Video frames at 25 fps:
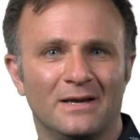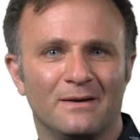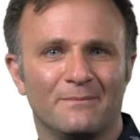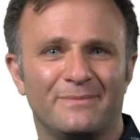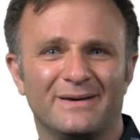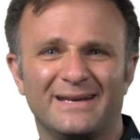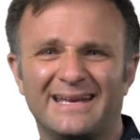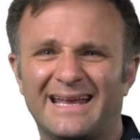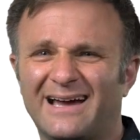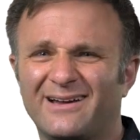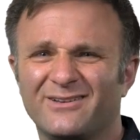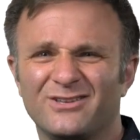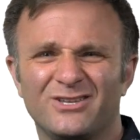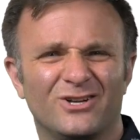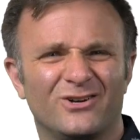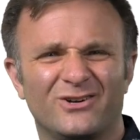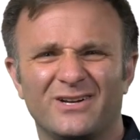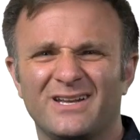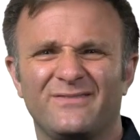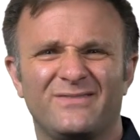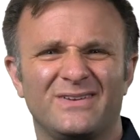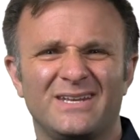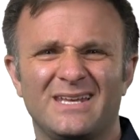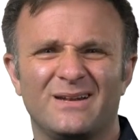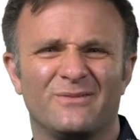But now you don't
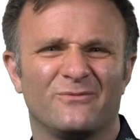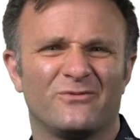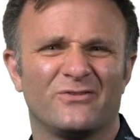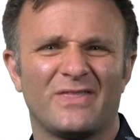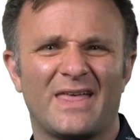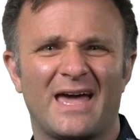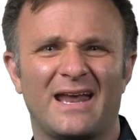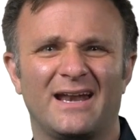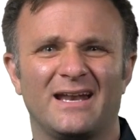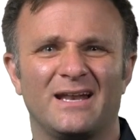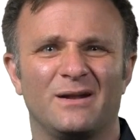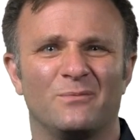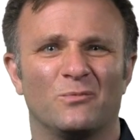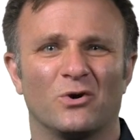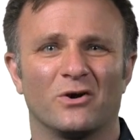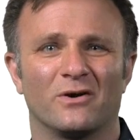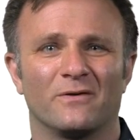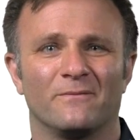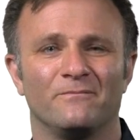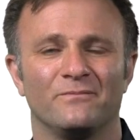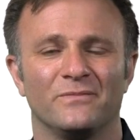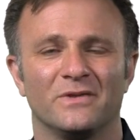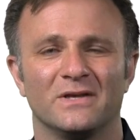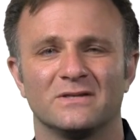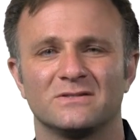even need them for that anymore.
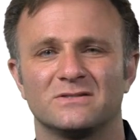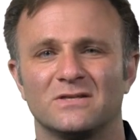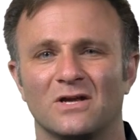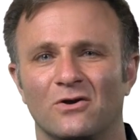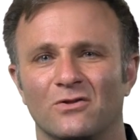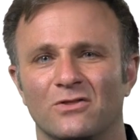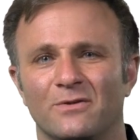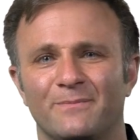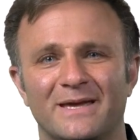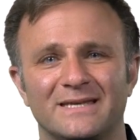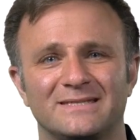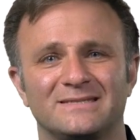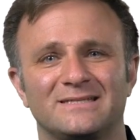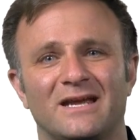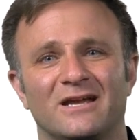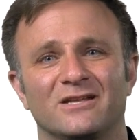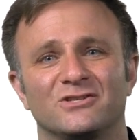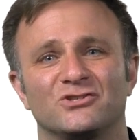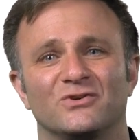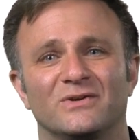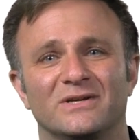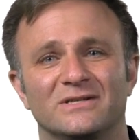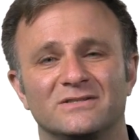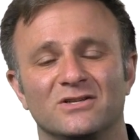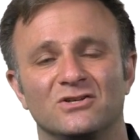So the best
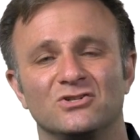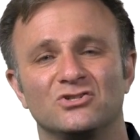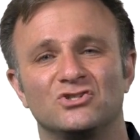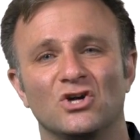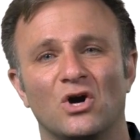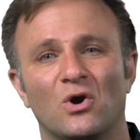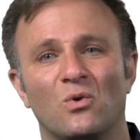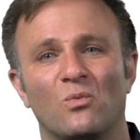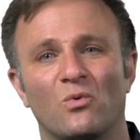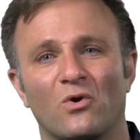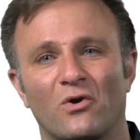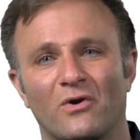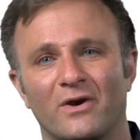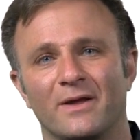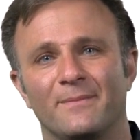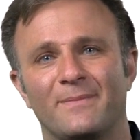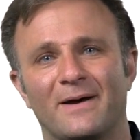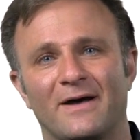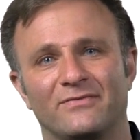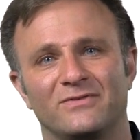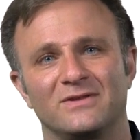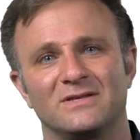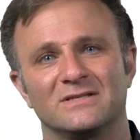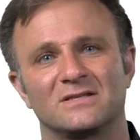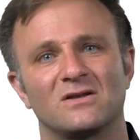answer is don't worry
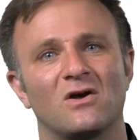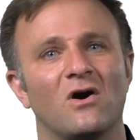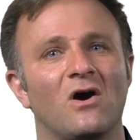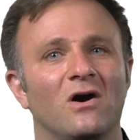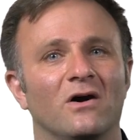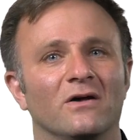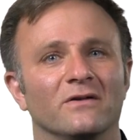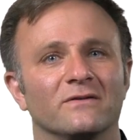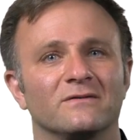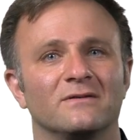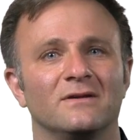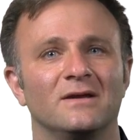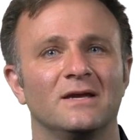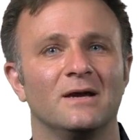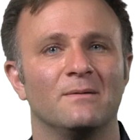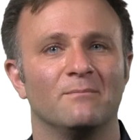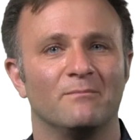about these calls.